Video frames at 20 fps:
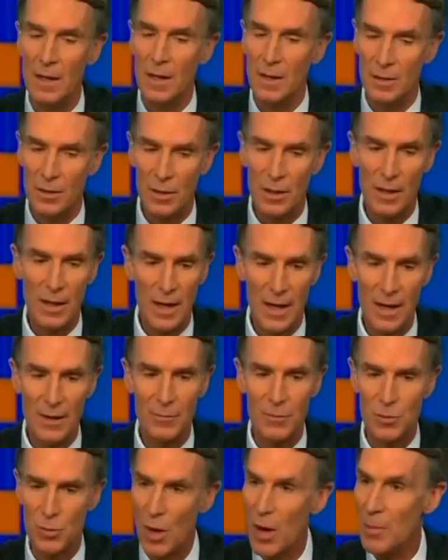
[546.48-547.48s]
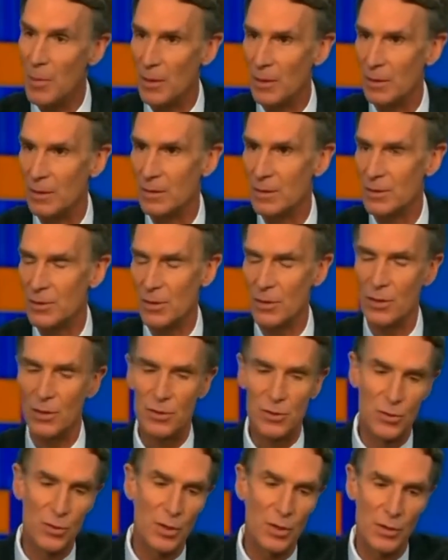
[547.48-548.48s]
You're going to have trouble. So the
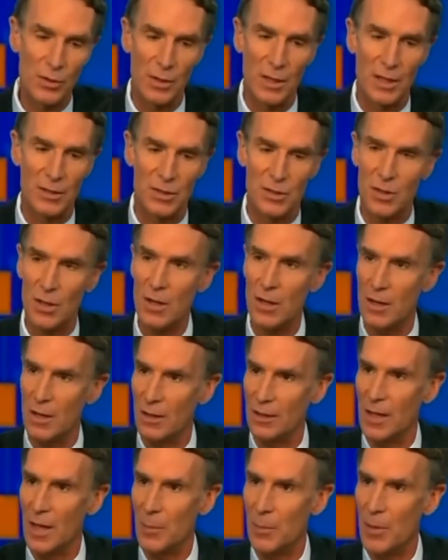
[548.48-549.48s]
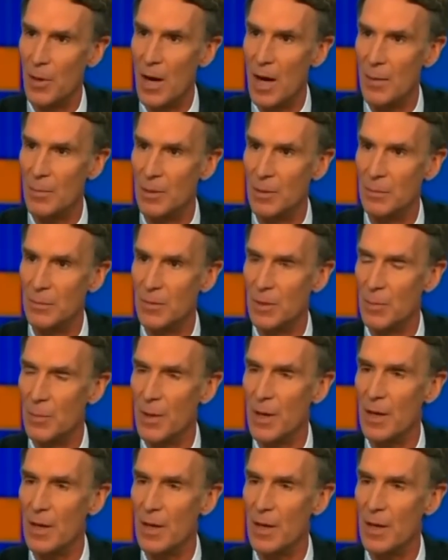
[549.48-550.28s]
sooner you get started on that problem, the better.